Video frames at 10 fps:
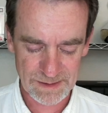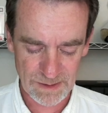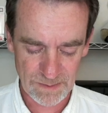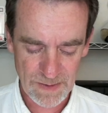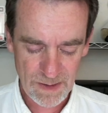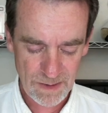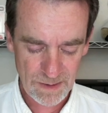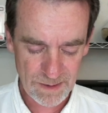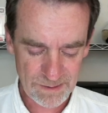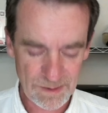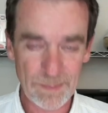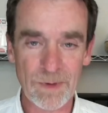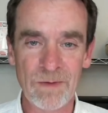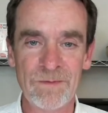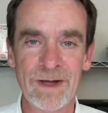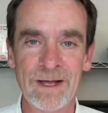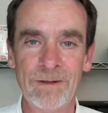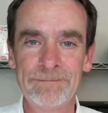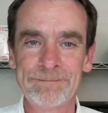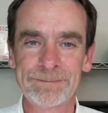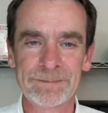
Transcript: So under the profile,